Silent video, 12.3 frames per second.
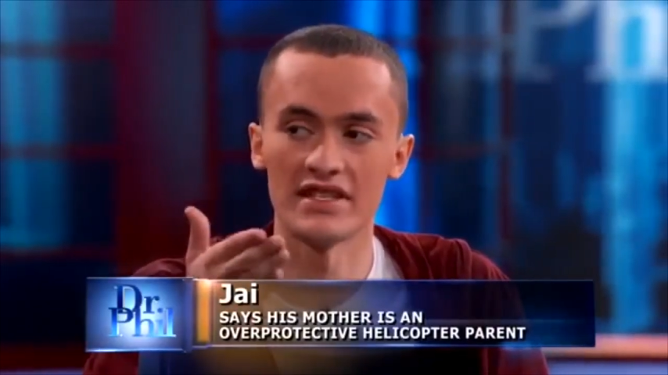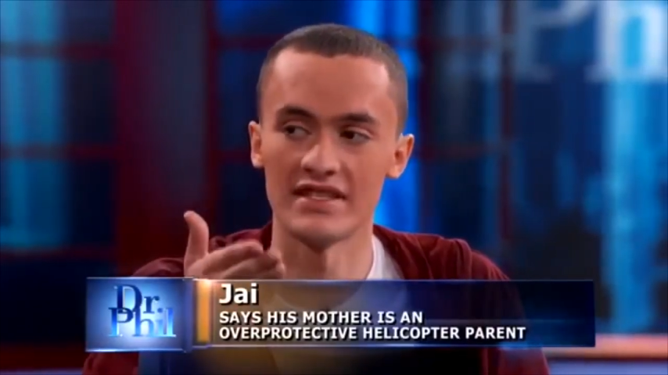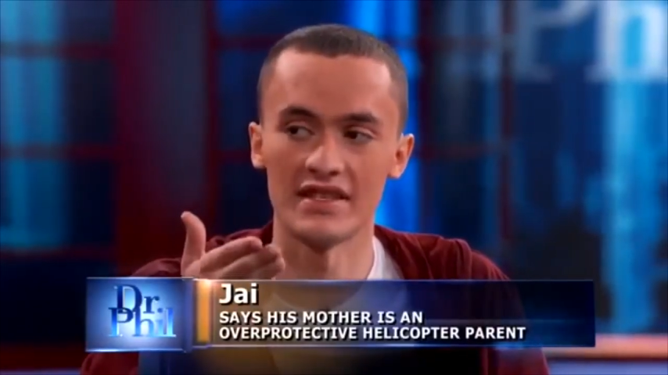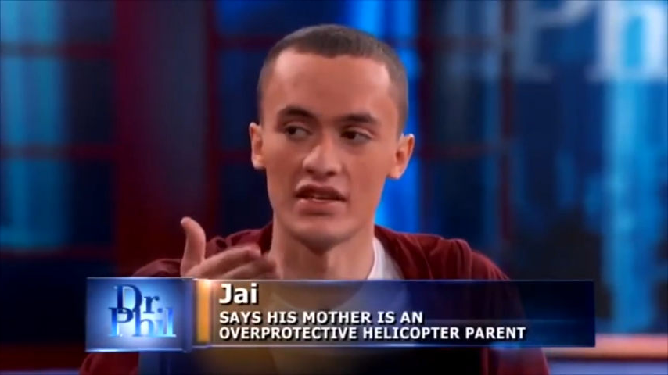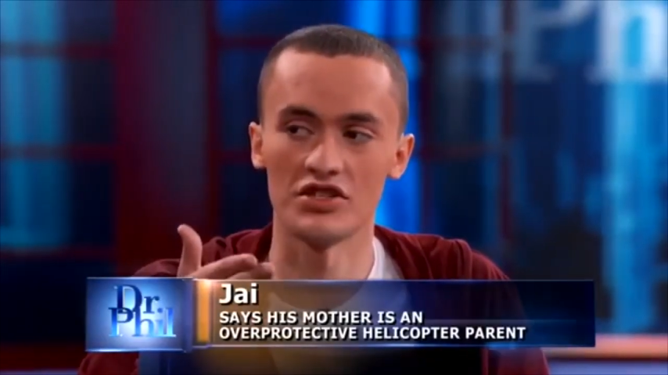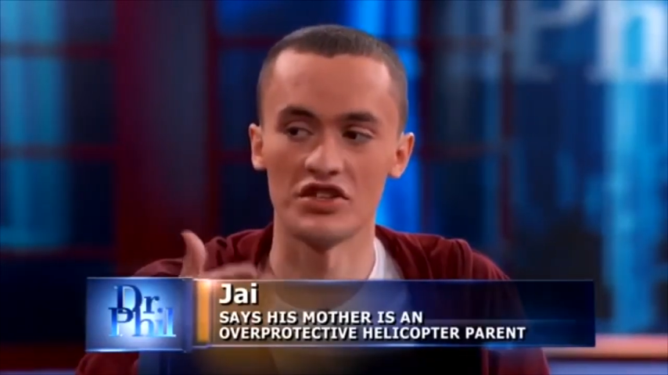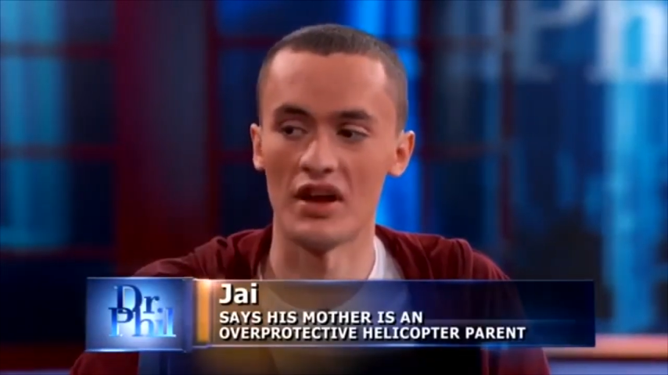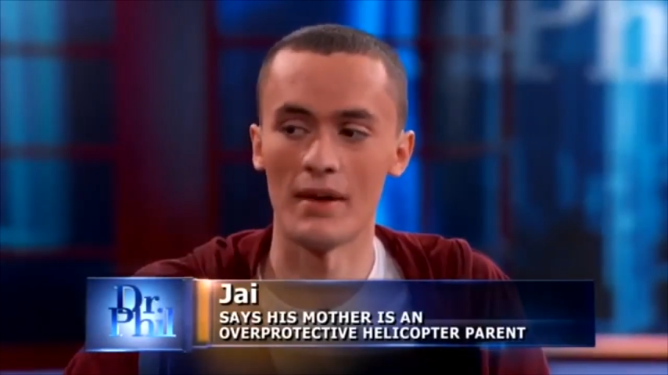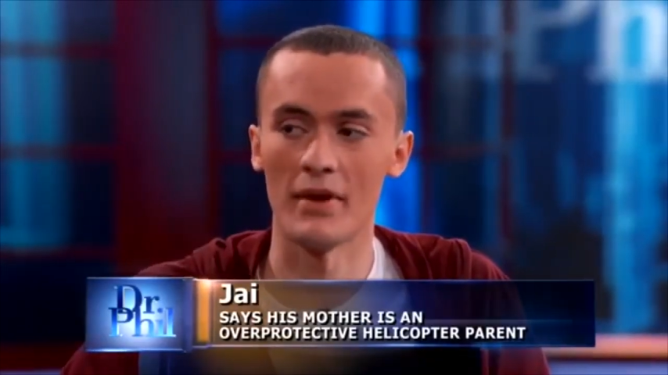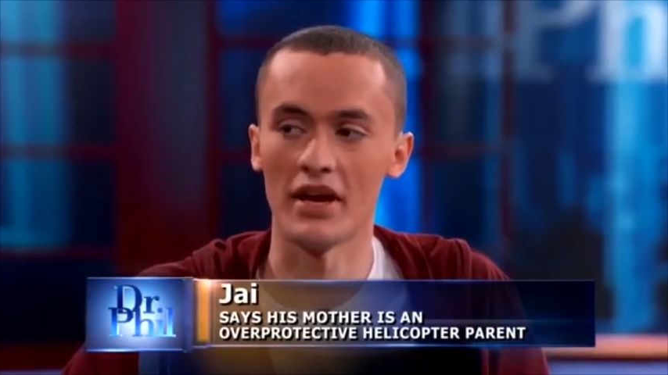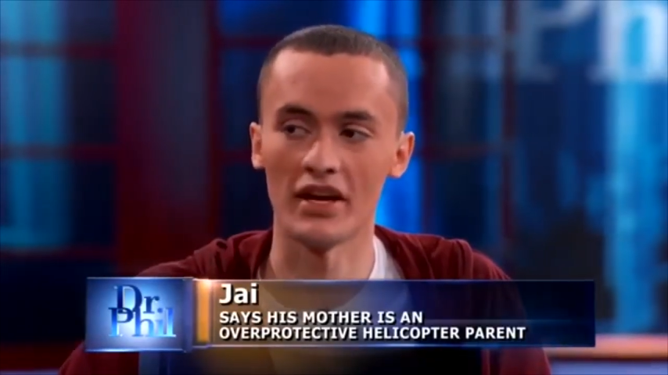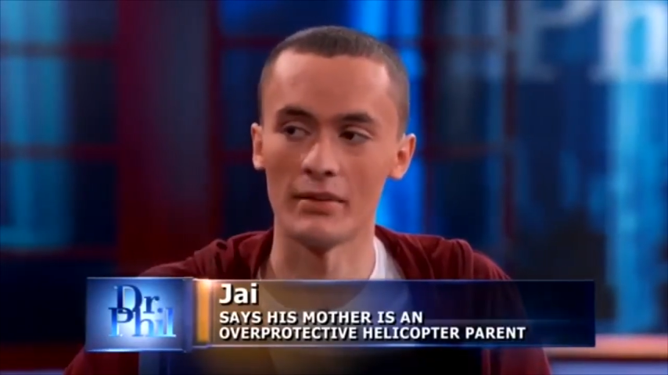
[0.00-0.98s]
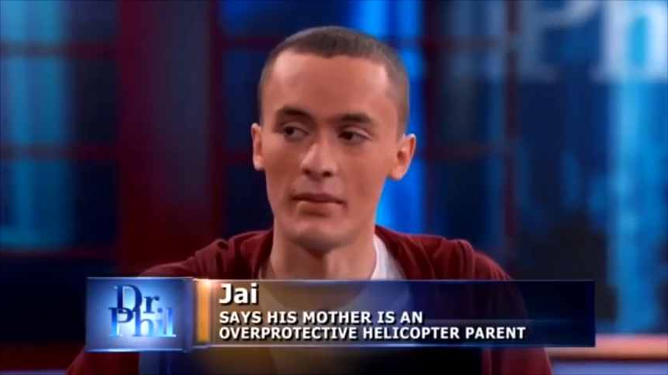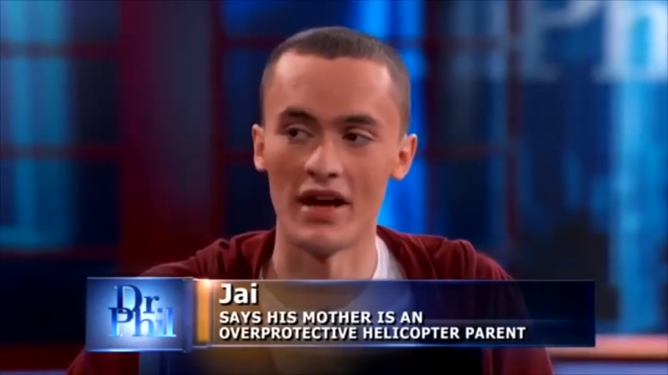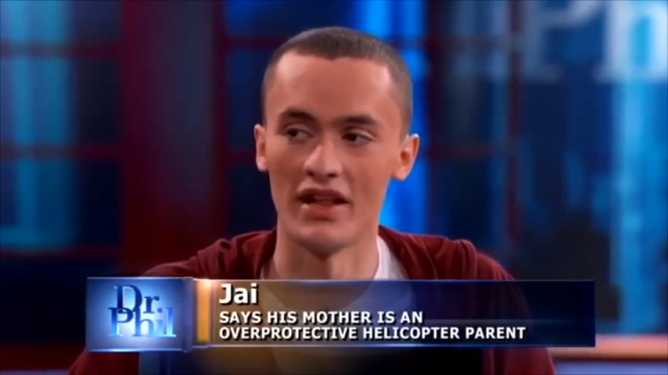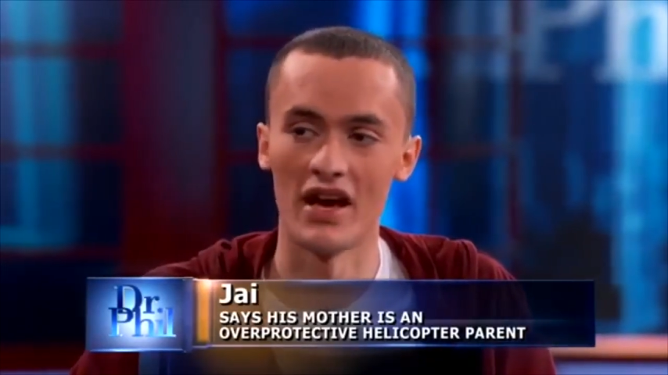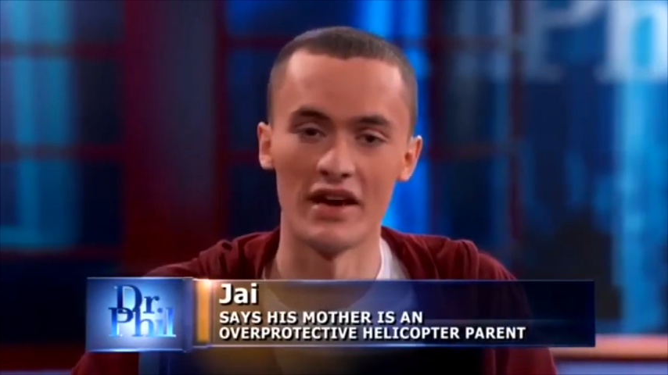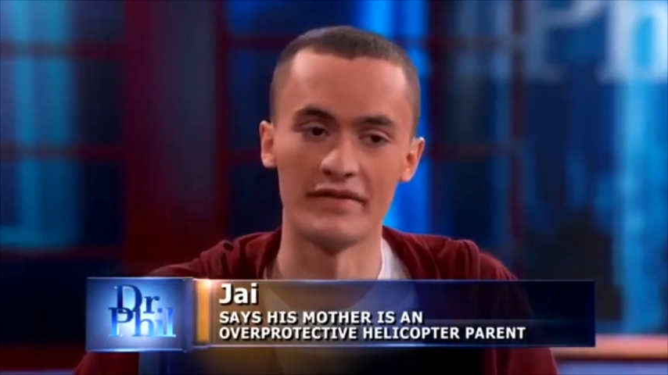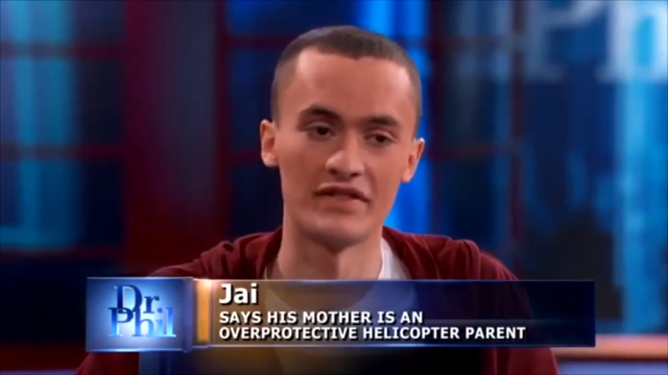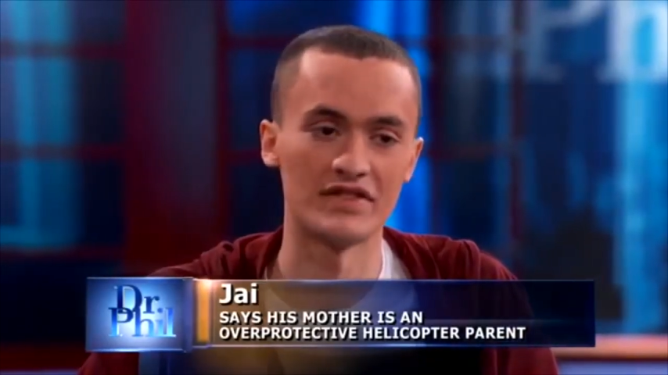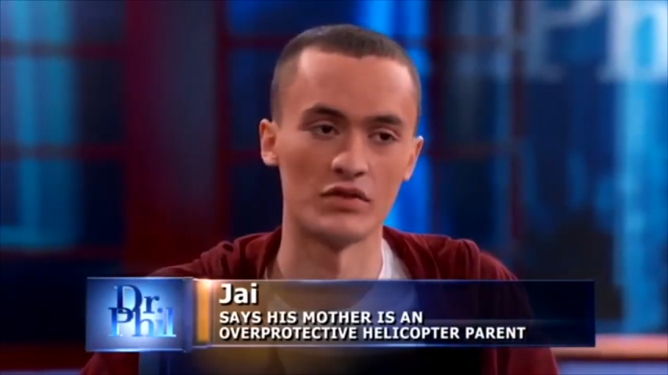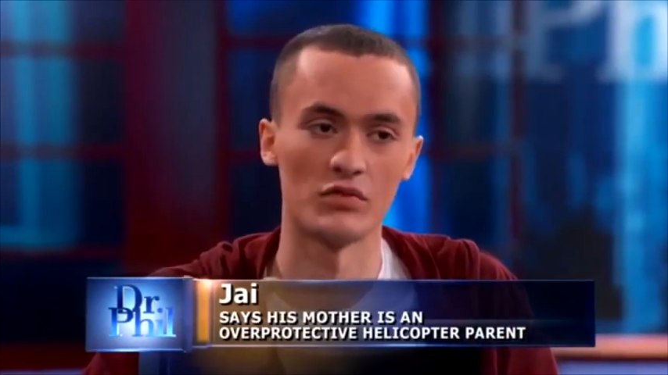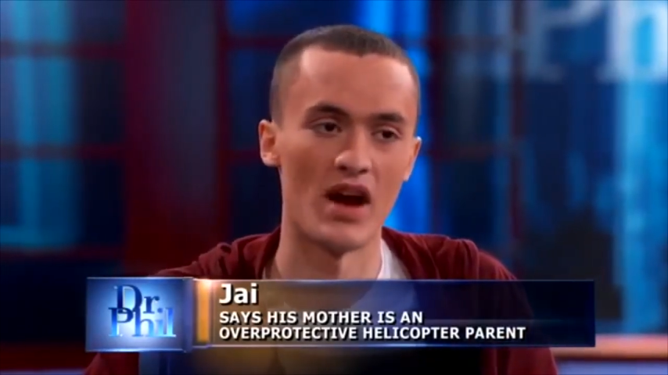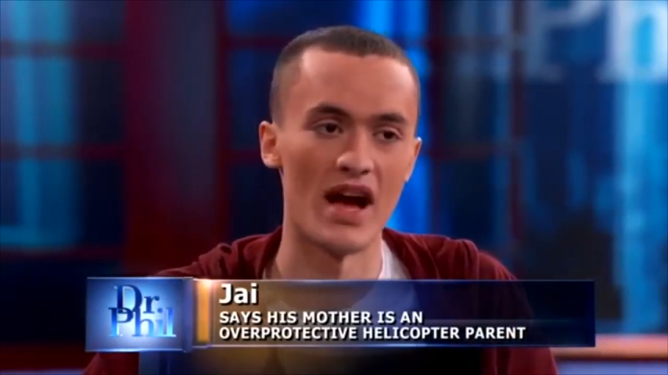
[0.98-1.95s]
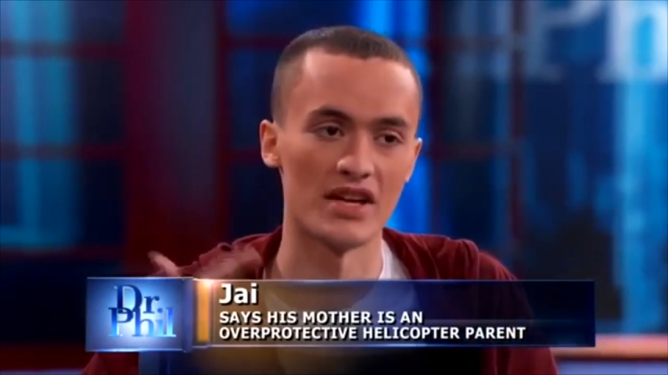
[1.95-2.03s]
decision I make in my life is
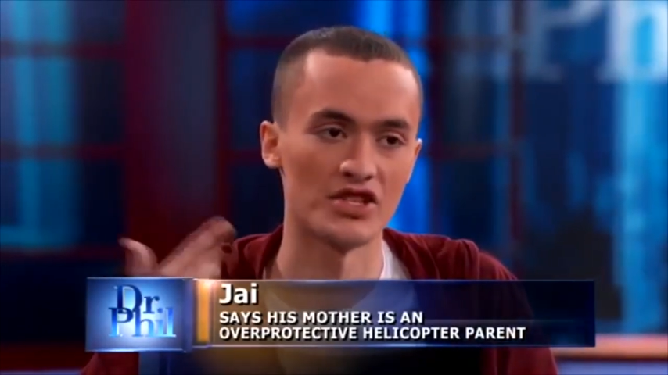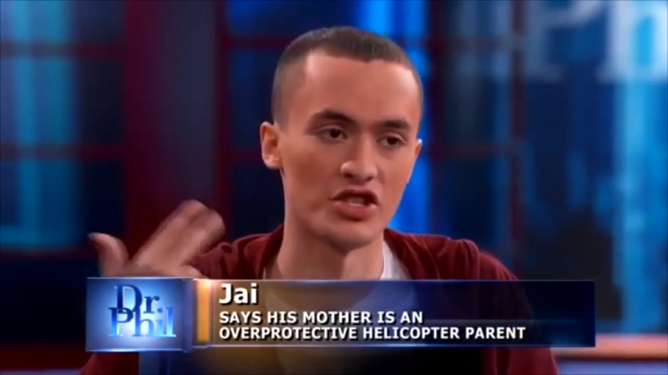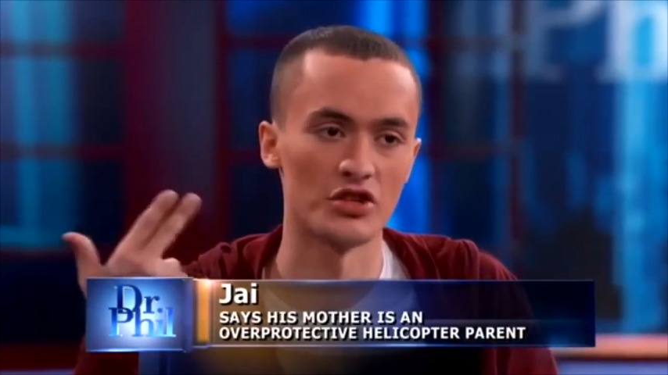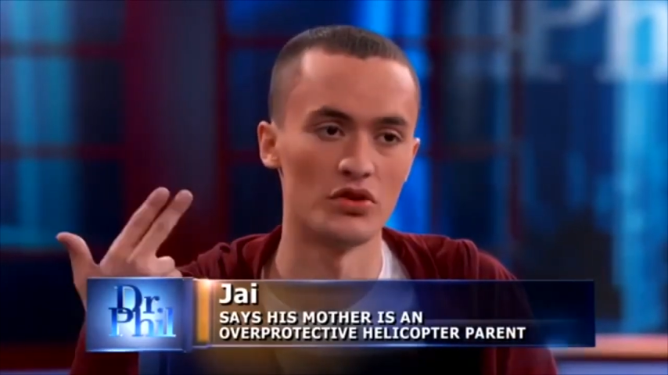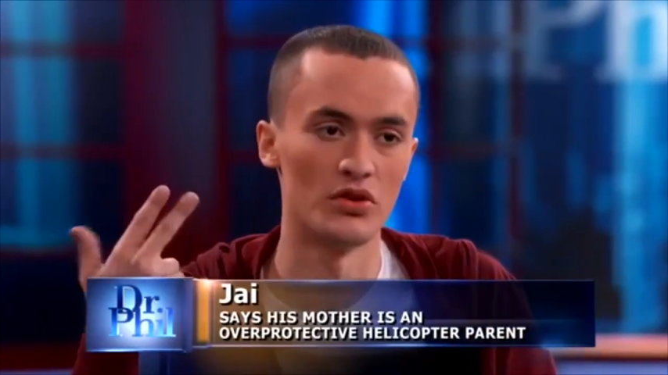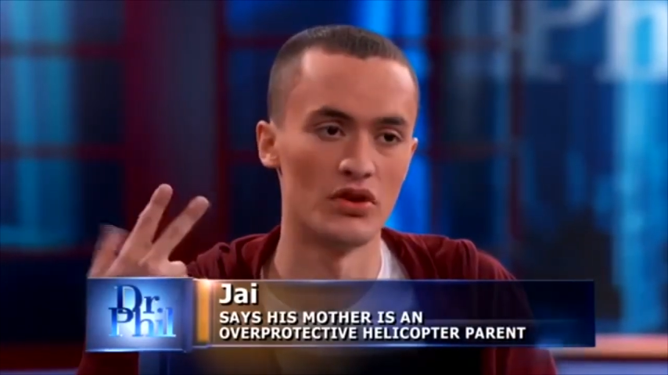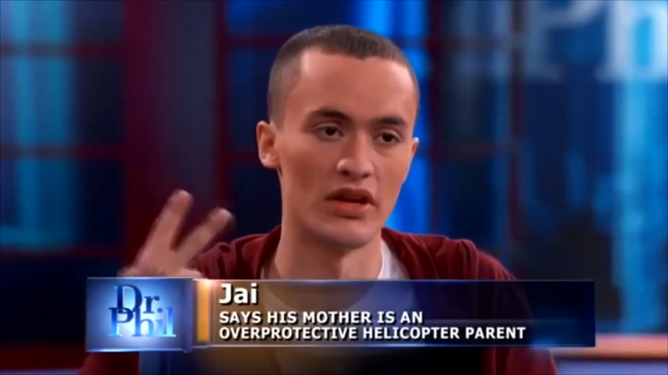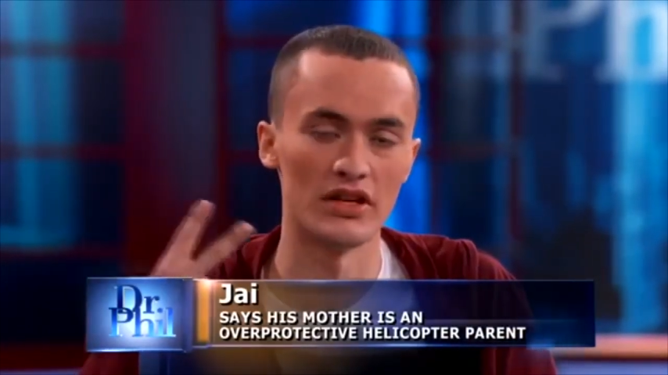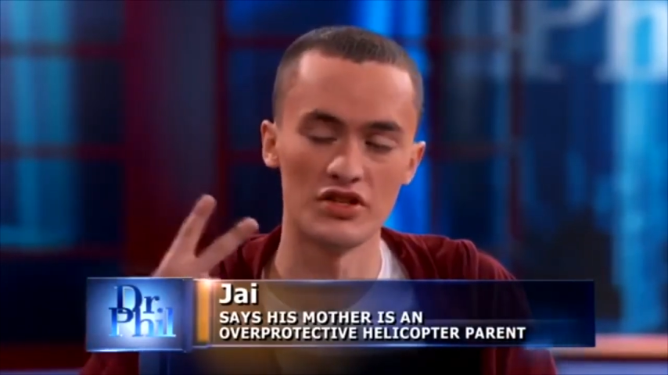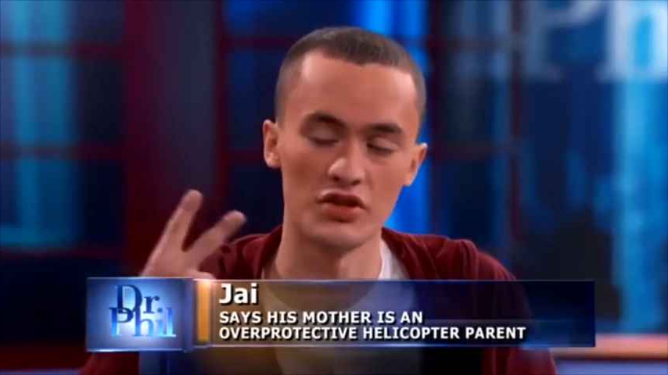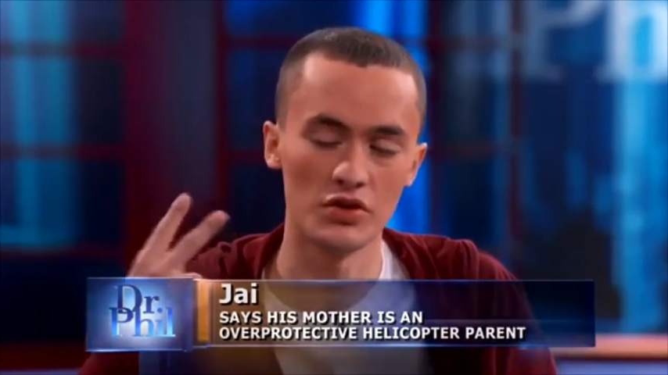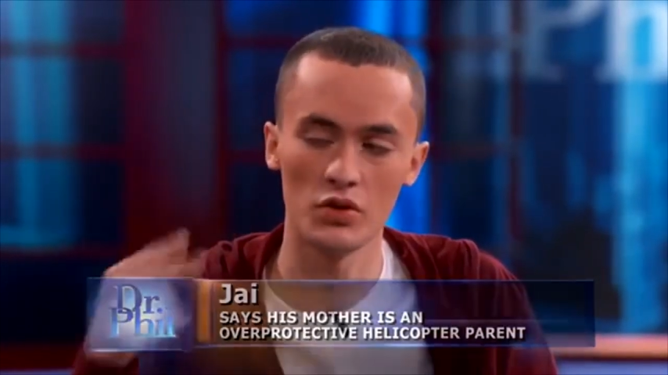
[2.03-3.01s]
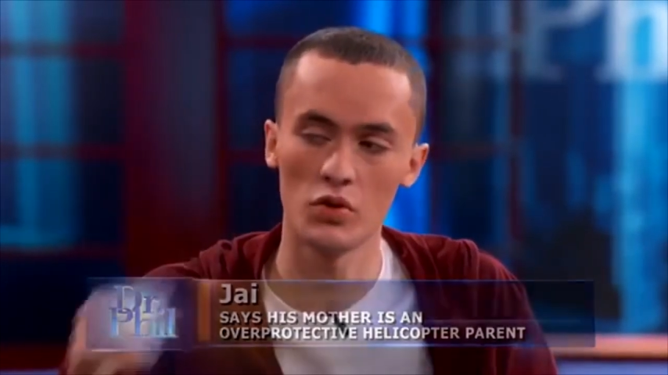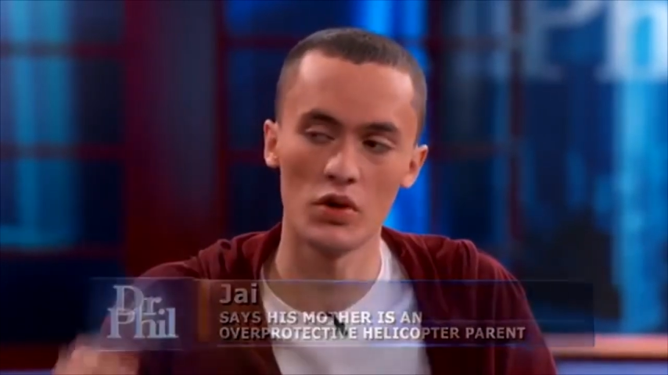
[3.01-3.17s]
irrational and too